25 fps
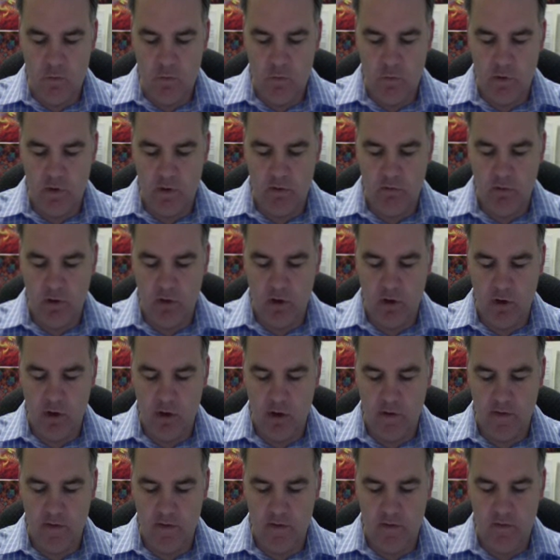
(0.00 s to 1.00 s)
we could write it
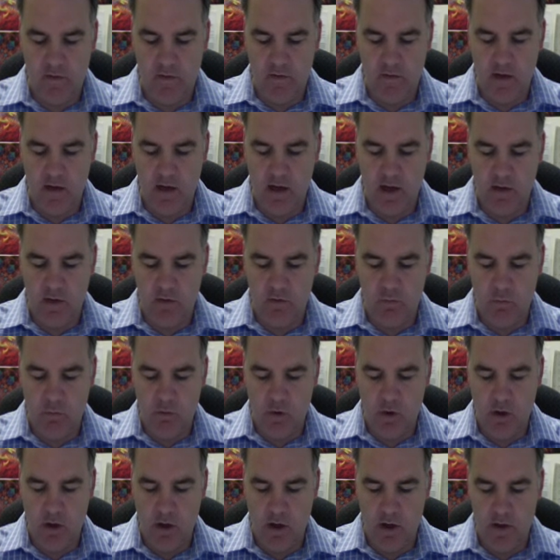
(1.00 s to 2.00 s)
like this,
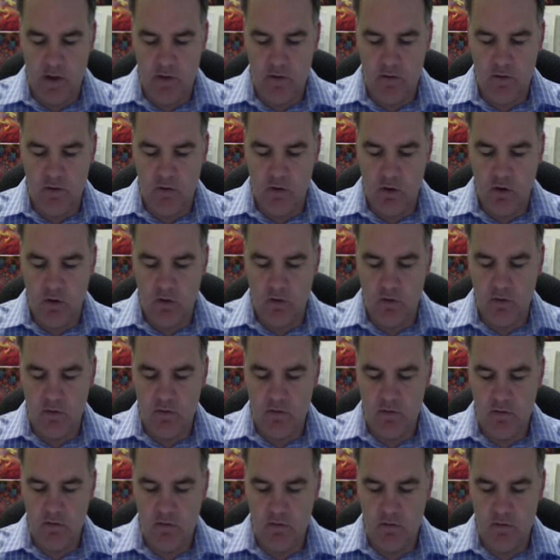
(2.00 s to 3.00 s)
xy dot
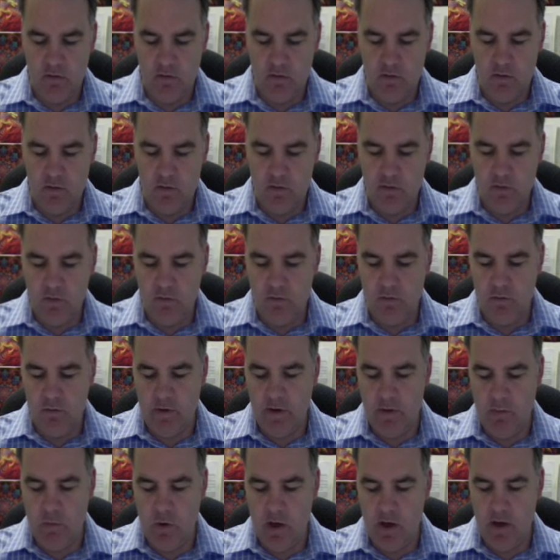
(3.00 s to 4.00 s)

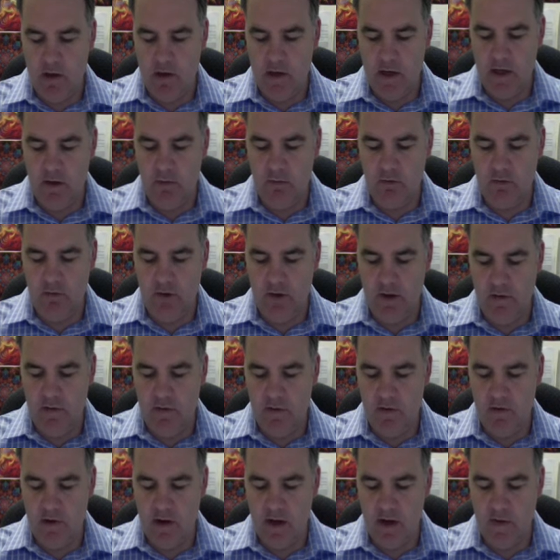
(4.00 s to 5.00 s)
31 equals
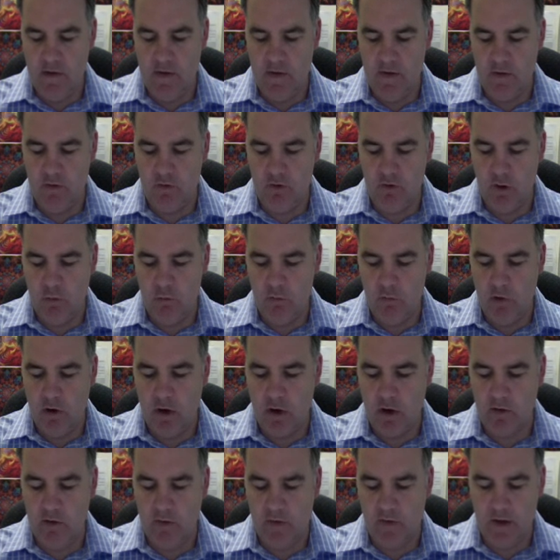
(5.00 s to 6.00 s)
11, and then the dot
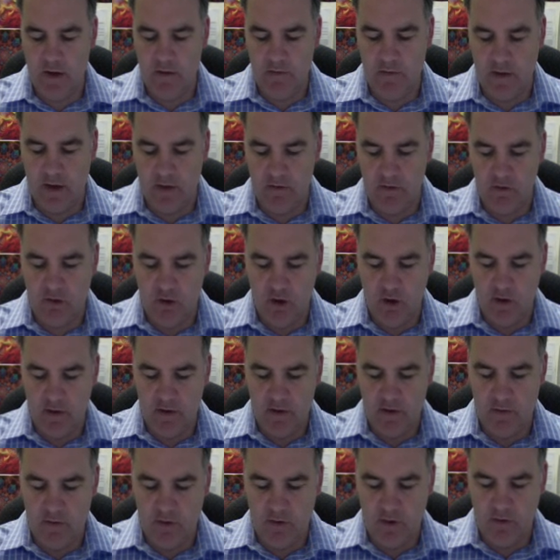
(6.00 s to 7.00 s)
product on the left-hand side
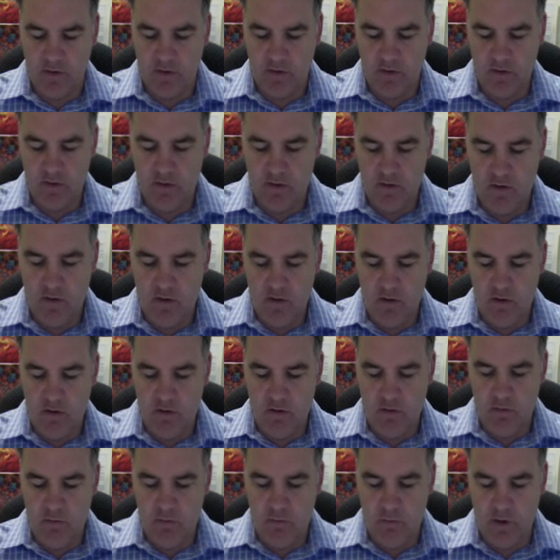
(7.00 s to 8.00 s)
gives us
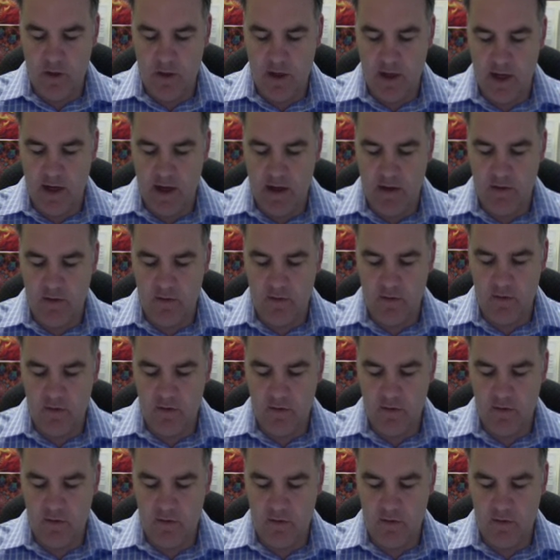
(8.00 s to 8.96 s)
3x